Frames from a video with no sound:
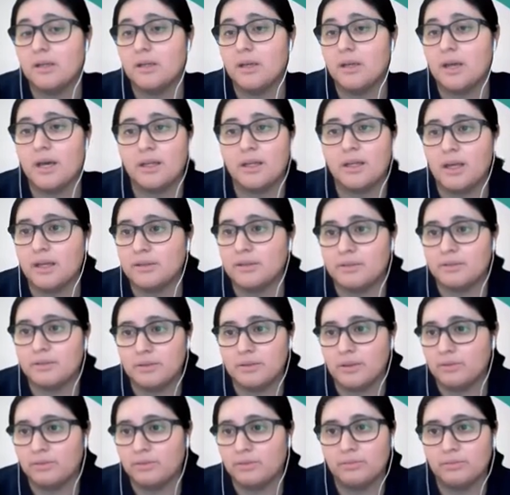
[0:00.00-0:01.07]
I, I,
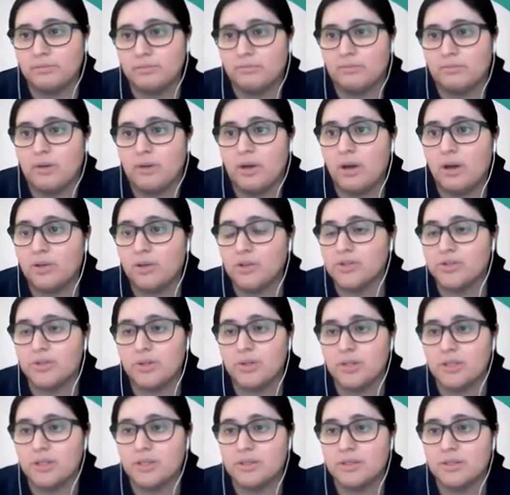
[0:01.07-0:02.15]
all the
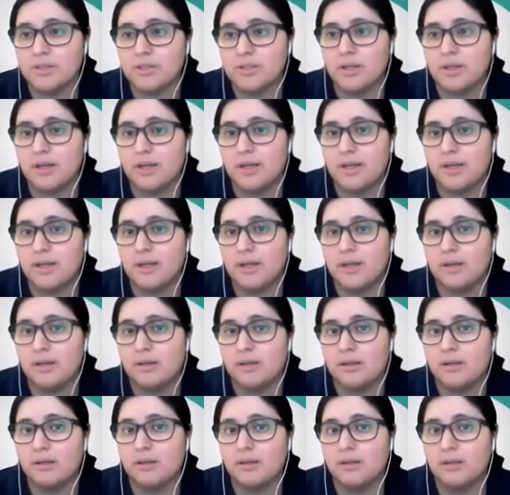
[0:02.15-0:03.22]
students uh,
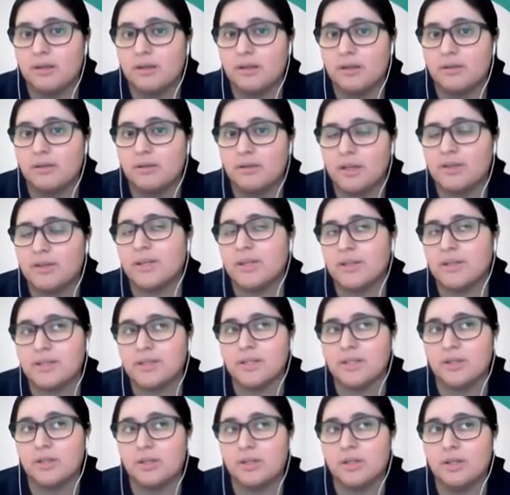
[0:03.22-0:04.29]
I think that's a
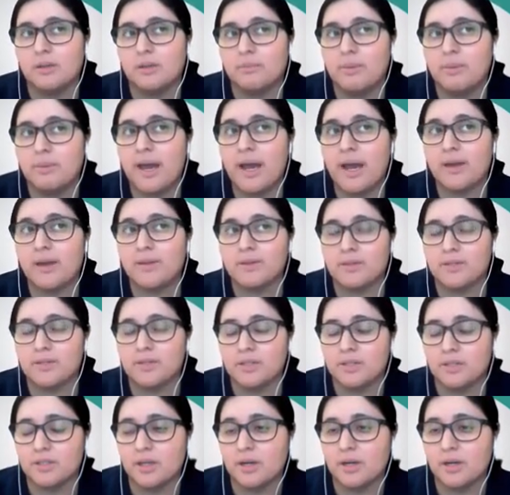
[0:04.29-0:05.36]
good path is to
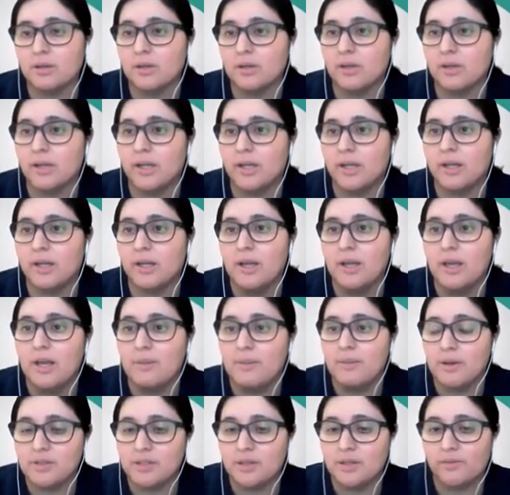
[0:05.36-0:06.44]
start learning
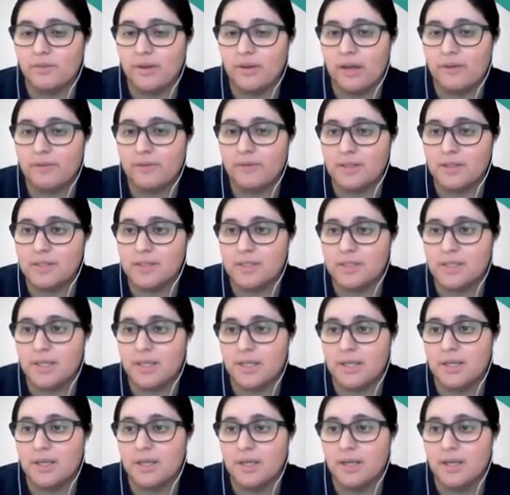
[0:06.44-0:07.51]
about self
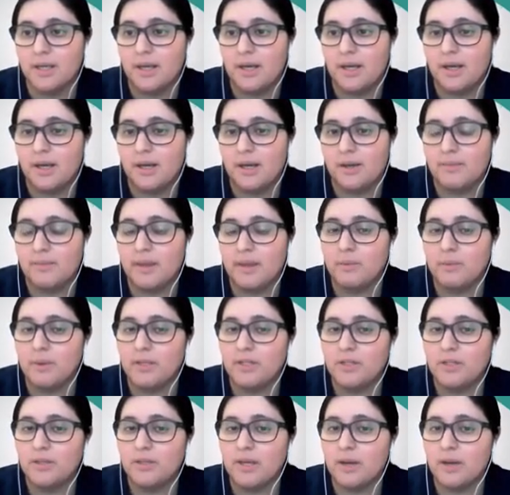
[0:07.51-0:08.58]
advocacy. Um, and we
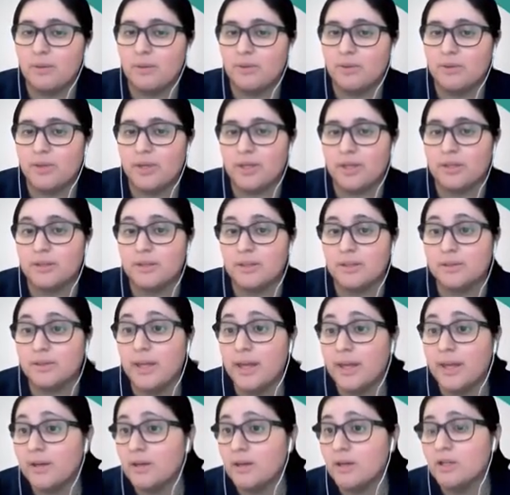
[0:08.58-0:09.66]
do that with like the
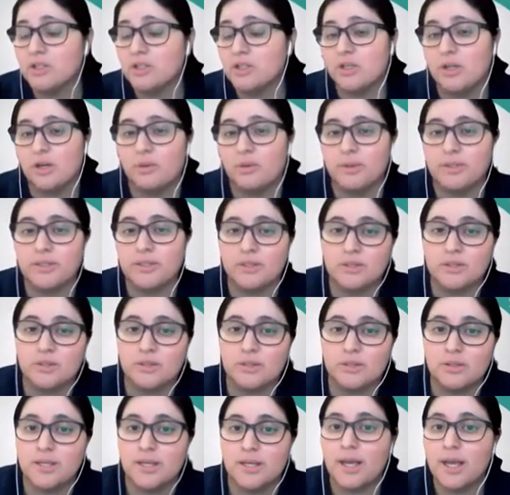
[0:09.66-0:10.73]
letters. You know, we tell
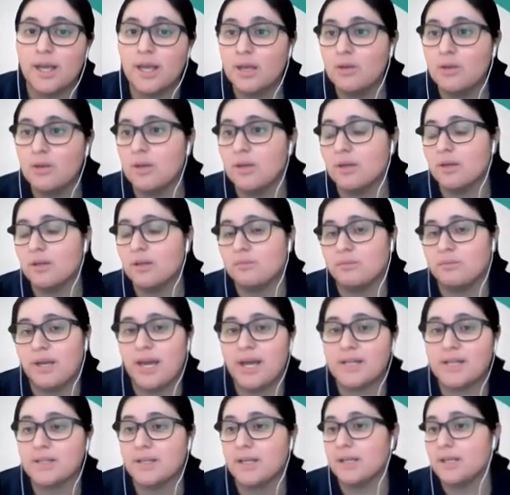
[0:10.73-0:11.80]
students like, hey, you can
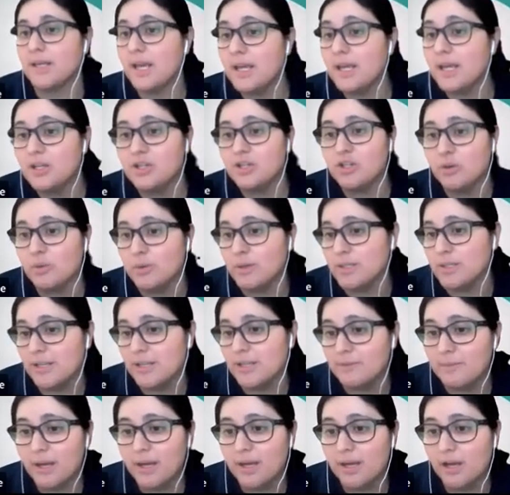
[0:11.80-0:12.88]
ask like, hey, did you receive
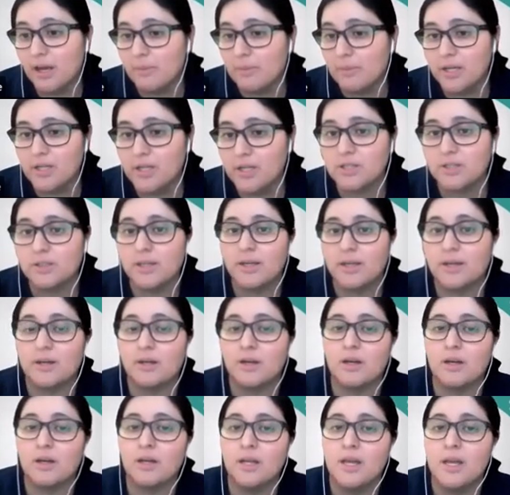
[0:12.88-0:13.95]
my accommodation
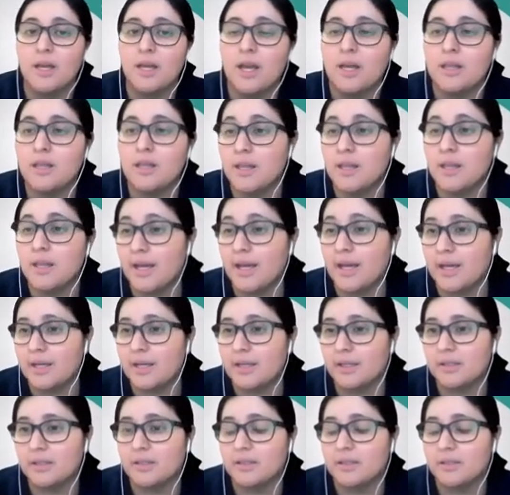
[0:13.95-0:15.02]
letter? And then that
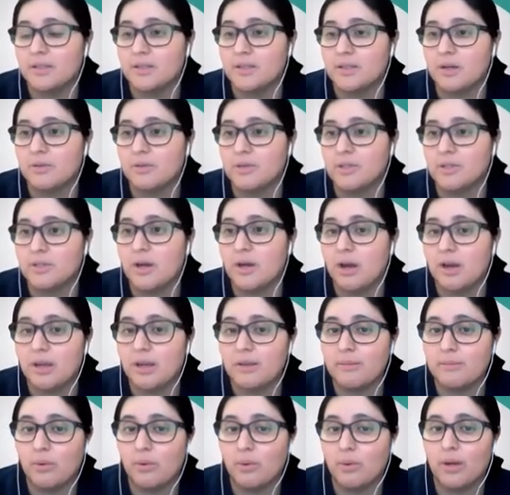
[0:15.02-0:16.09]
kind of can start the
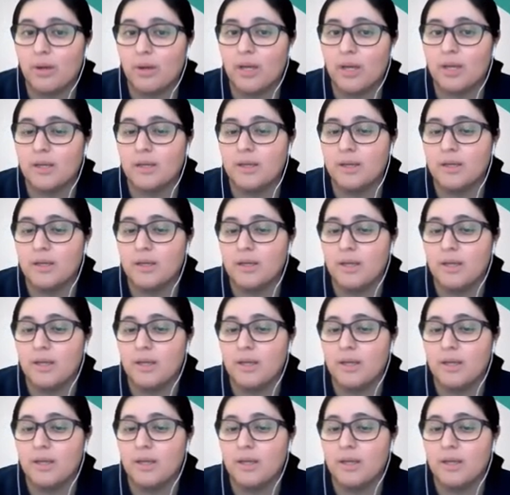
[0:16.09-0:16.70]
talking point.